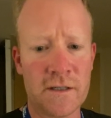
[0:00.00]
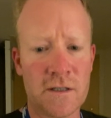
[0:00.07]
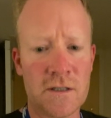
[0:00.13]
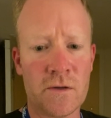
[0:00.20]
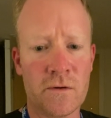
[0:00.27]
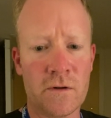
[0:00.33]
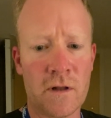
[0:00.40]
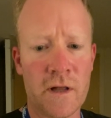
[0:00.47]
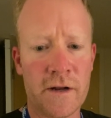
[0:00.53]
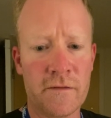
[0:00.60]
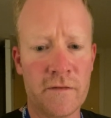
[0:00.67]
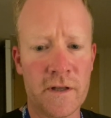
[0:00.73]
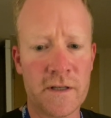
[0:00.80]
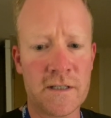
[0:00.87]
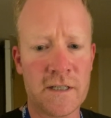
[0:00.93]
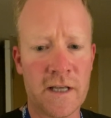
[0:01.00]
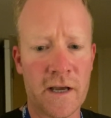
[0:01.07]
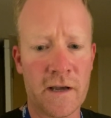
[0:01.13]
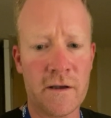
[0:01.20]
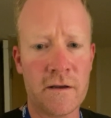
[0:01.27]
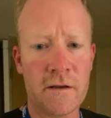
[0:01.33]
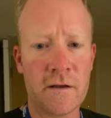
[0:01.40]
And so a lot of the
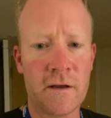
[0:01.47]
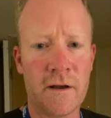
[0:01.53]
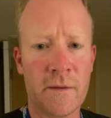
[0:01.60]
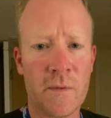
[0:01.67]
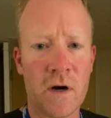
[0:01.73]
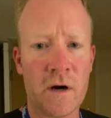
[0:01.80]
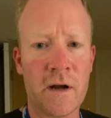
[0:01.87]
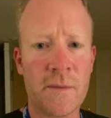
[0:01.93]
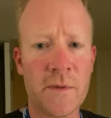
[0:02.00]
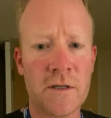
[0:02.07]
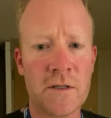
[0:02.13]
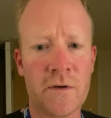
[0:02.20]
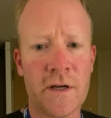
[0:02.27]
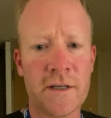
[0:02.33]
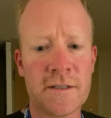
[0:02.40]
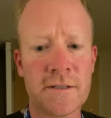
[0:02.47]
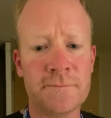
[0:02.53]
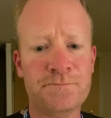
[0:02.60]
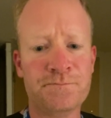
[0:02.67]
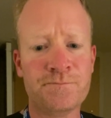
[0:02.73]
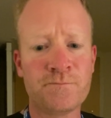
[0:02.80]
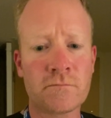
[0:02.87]
sick are coming to us.
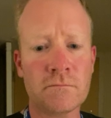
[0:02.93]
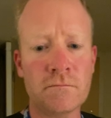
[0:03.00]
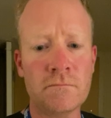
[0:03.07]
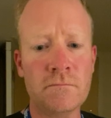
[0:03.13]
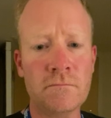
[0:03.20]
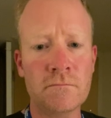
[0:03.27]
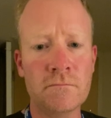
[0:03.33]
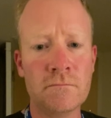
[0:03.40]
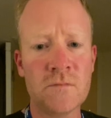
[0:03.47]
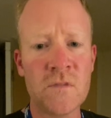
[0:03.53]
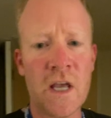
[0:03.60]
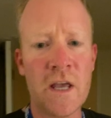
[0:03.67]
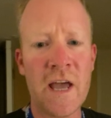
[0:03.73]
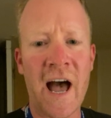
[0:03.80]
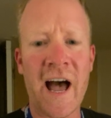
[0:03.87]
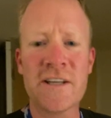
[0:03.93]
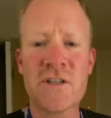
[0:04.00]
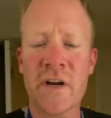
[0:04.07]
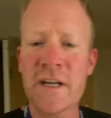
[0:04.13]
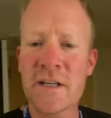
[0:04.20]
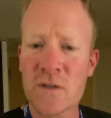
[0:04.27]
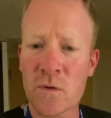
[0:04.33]
I
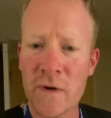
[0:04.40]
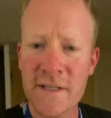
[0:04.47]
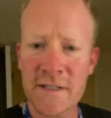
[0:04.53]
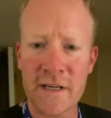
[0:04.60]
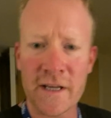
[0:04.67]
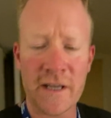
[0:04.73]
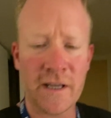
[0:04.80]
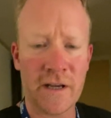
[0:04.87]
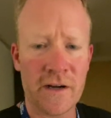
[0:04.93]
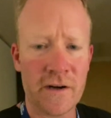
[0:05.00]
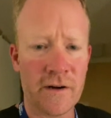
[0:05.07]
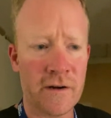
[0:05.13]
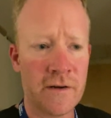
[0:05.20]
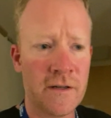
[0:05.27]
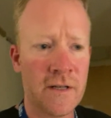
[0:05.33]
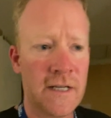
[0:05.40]
trained as a resident here.